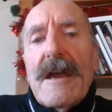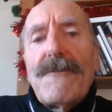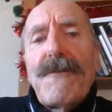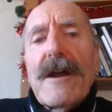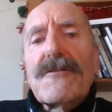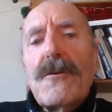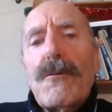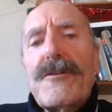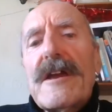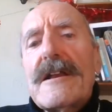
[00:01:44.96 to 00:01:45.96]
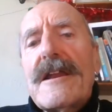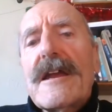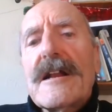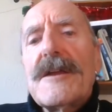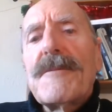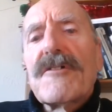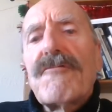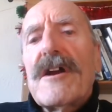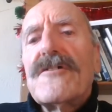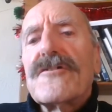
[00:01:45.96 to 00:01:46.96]
In fact, all the illegal
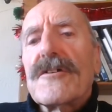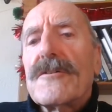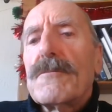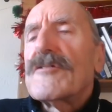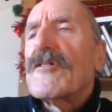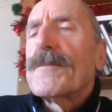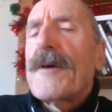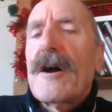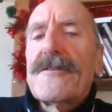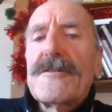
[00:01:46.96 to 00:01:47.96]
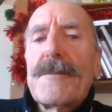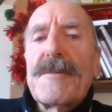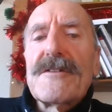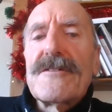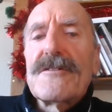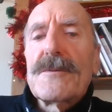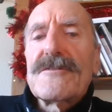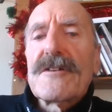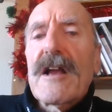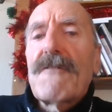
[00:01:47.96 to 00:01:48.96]
immigration, which is part of the business
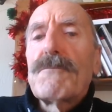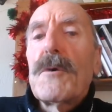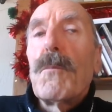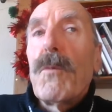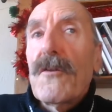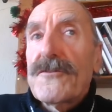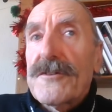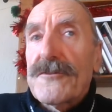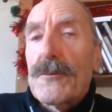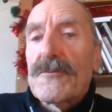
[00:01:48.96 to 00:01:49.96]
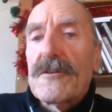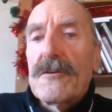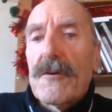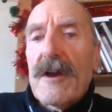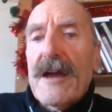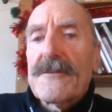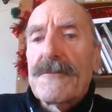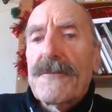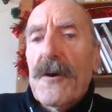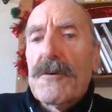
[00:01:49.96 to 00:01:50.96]
which the government wants us all to look at
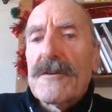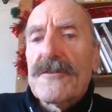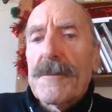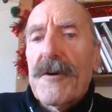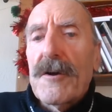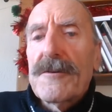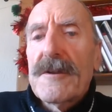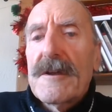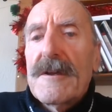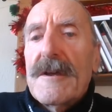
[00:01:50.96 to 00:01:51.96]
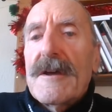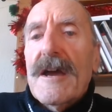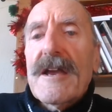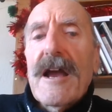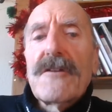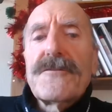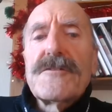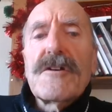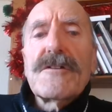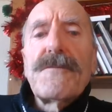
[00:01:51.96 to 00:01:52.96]
and focus upon, accounts
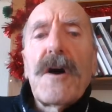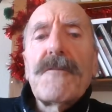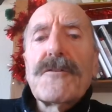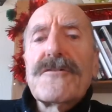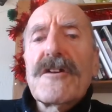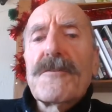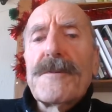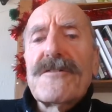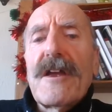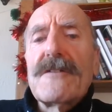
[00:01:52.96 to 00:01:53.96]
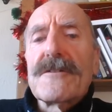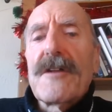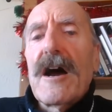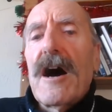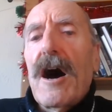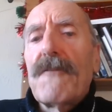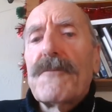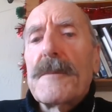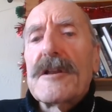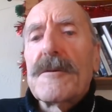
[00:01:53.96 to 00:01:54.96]
for just 5 or 6% of that
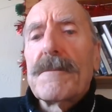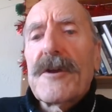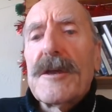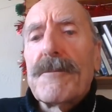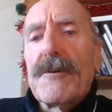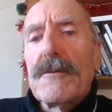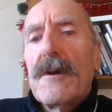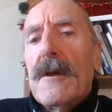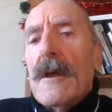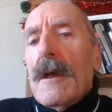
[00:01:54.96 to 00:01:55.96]
500,000 people